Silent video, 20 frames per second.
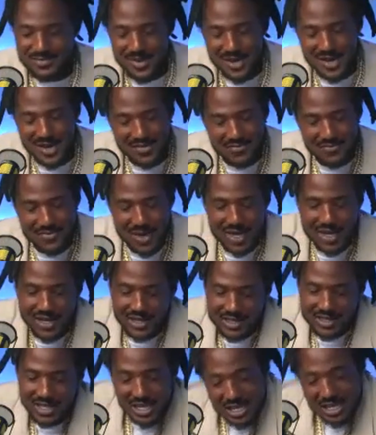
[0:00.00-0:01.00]

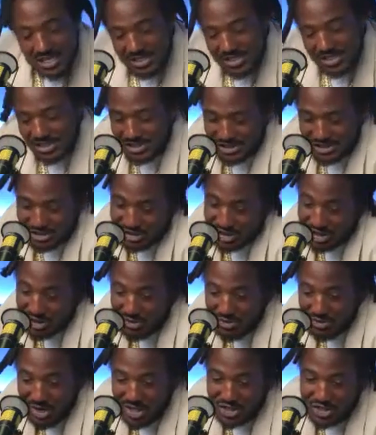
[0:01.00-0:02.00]
mathematics, just
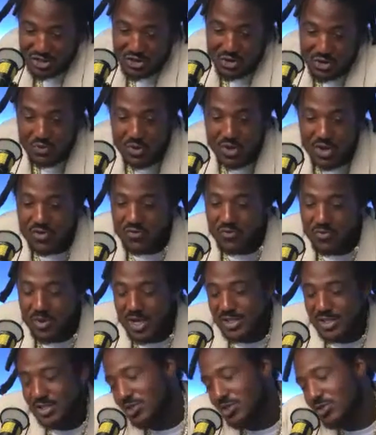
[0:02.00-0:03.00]
generational wealth.
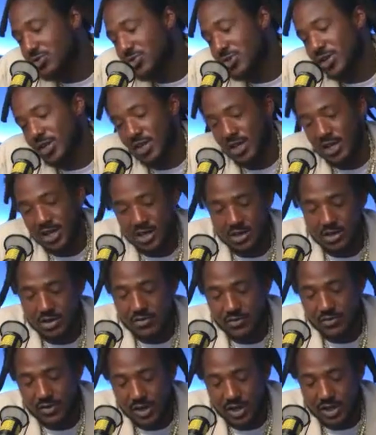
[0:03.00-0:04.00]
My children can eat
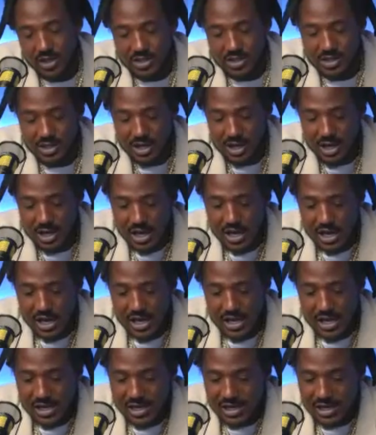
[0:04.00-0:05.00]
off of this,
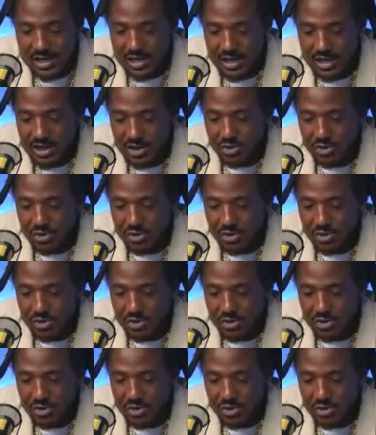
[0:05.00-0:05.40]
and I